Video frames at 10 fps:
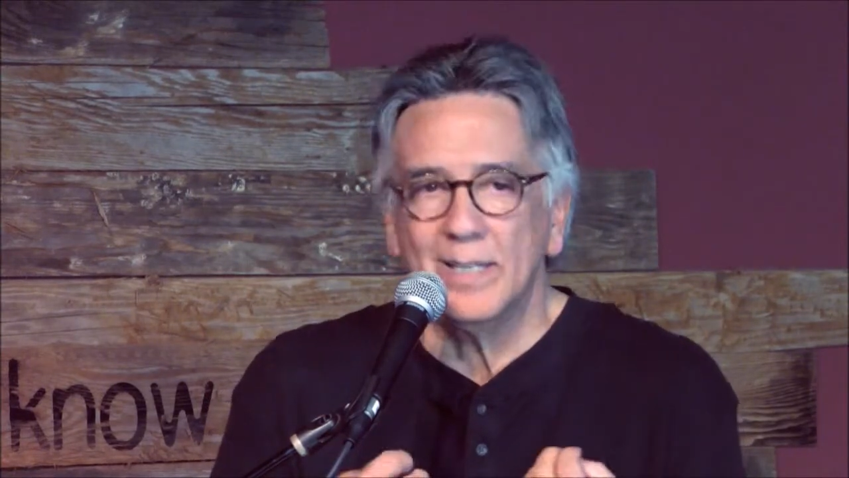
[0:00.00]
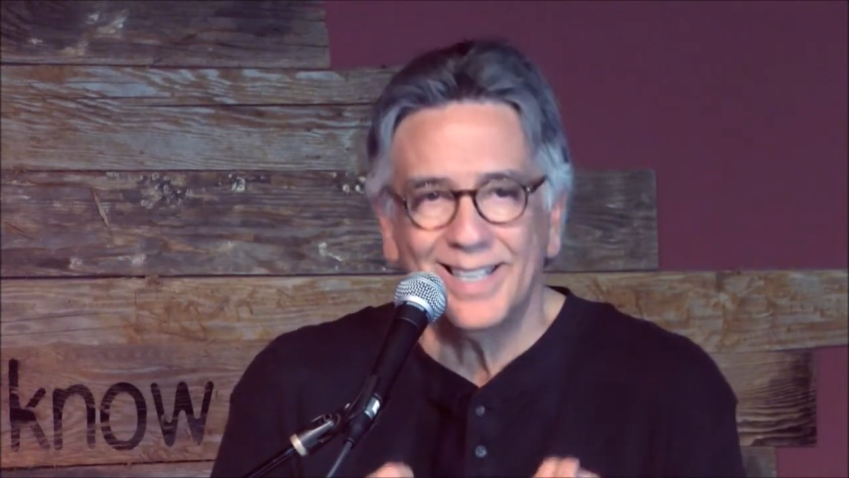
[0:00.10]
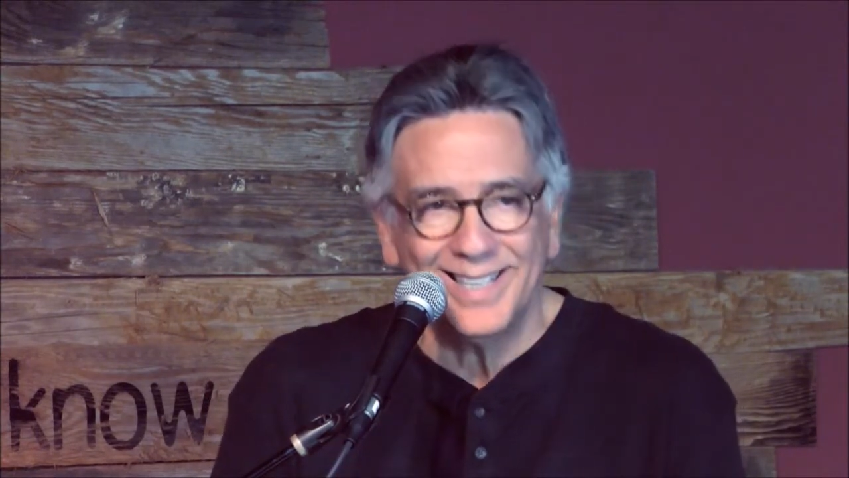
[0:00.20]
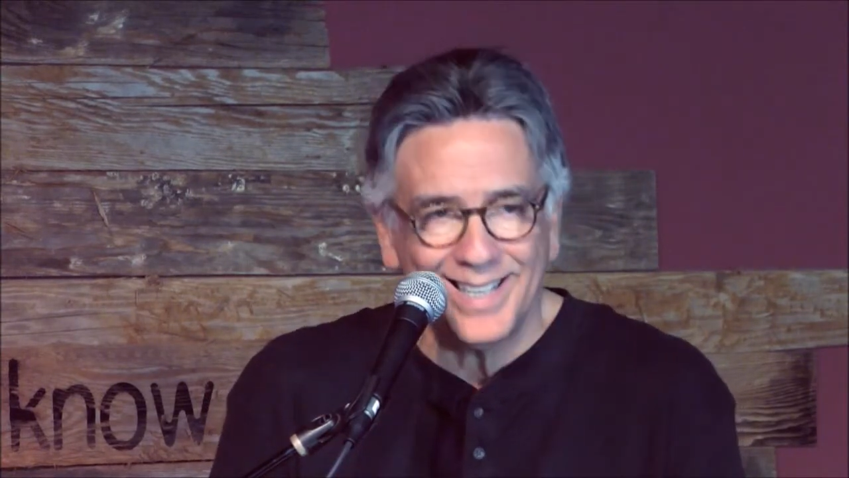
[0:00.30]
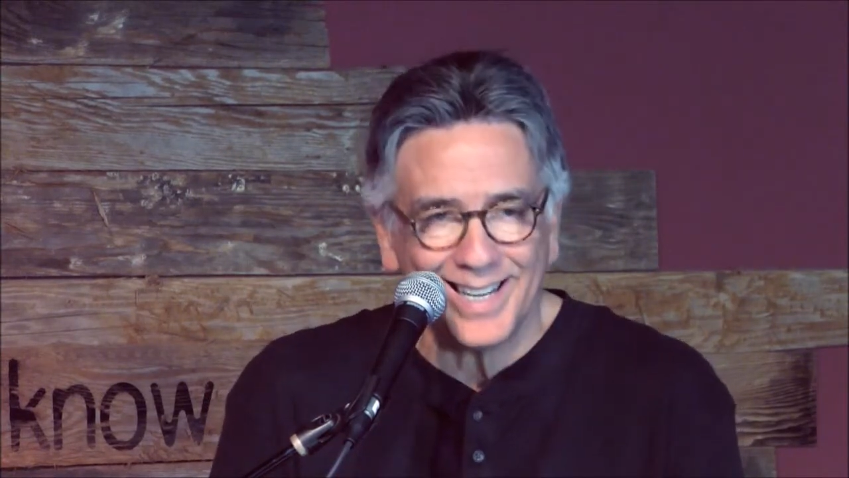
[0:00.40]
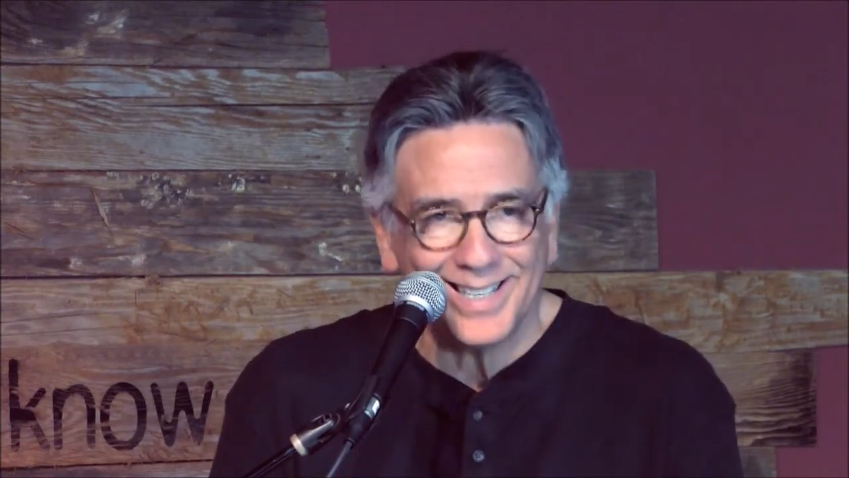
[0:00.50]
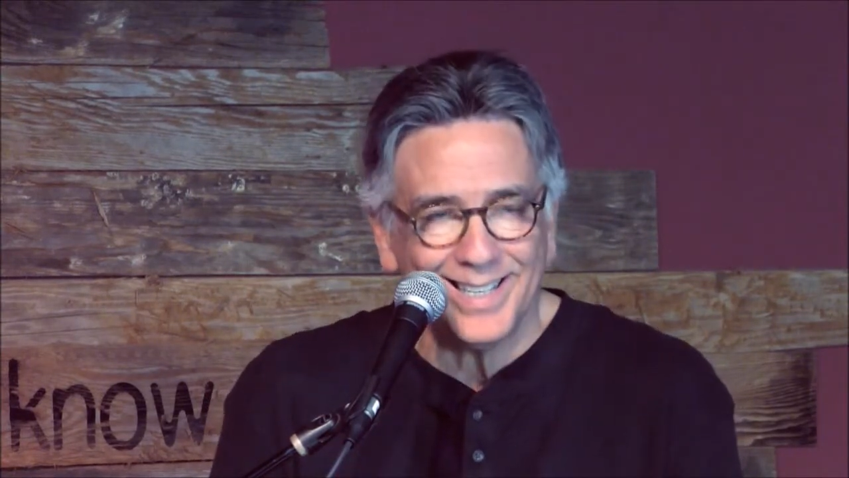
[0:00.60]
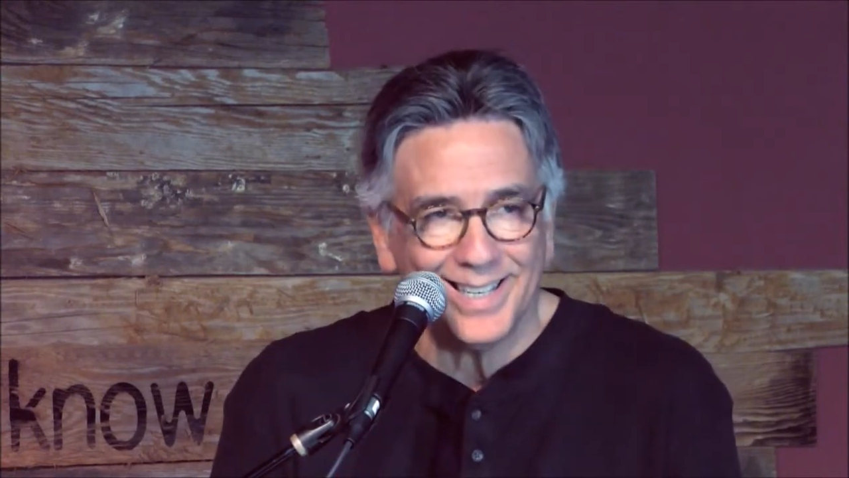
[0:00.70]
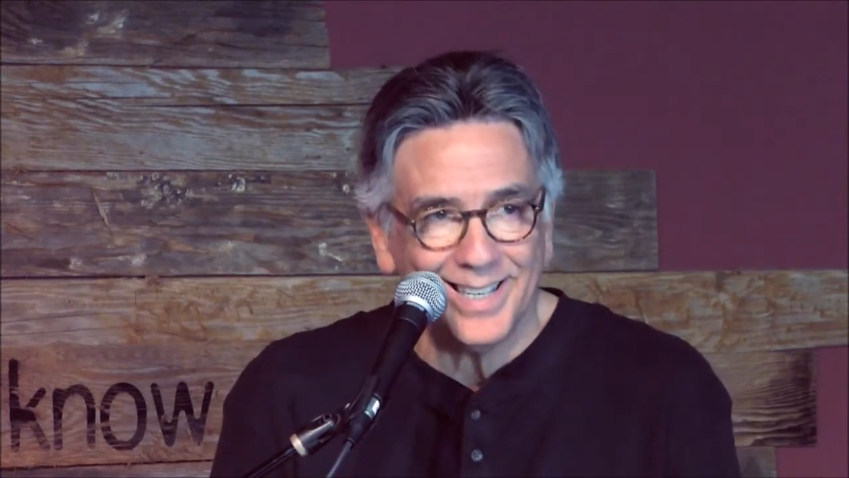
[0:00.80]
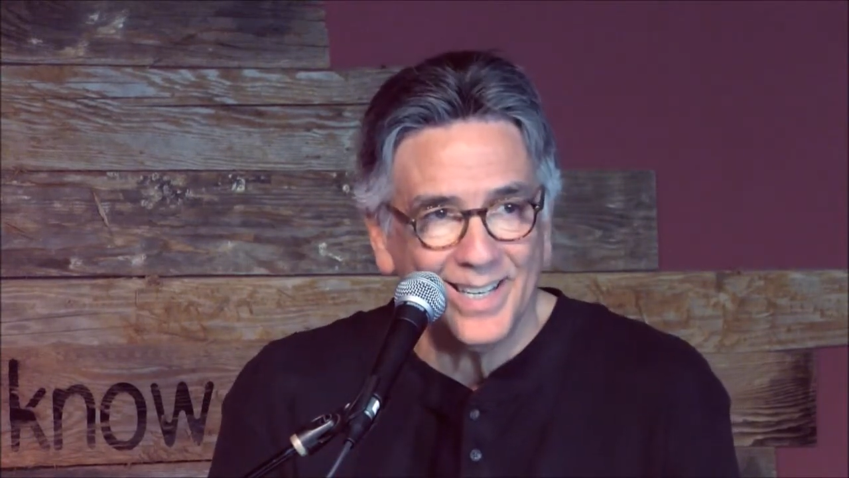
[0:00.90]
and
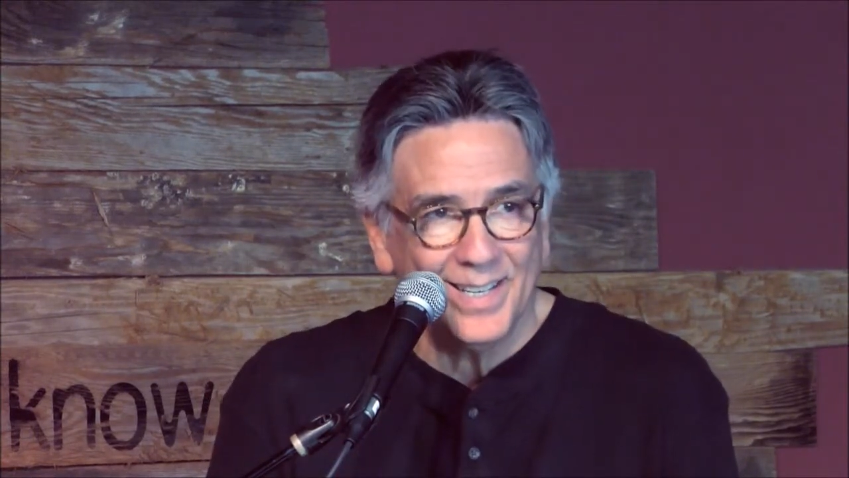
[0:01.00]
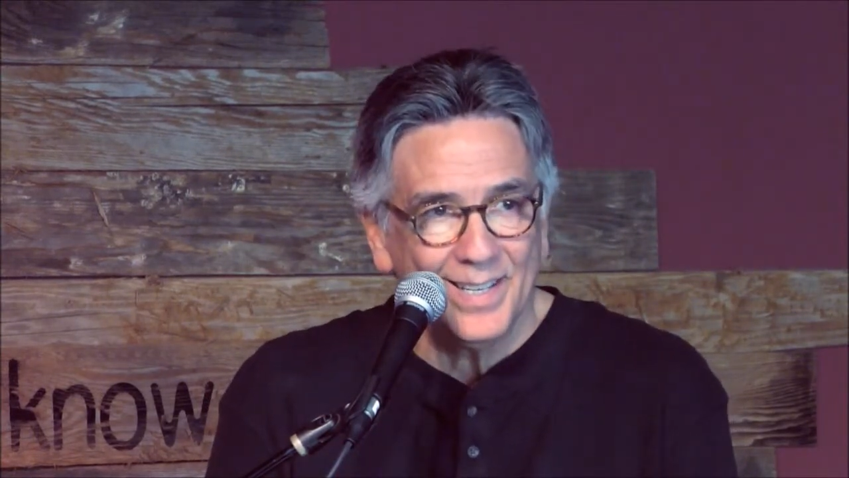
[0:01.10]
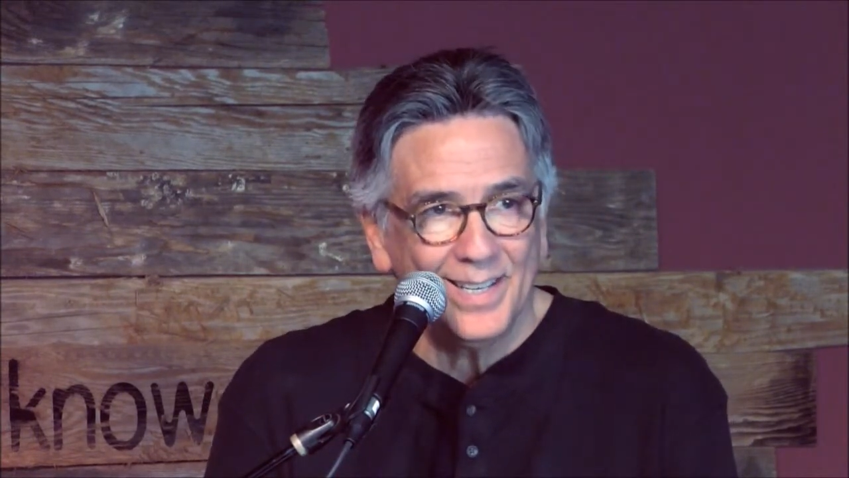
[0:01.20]
connecting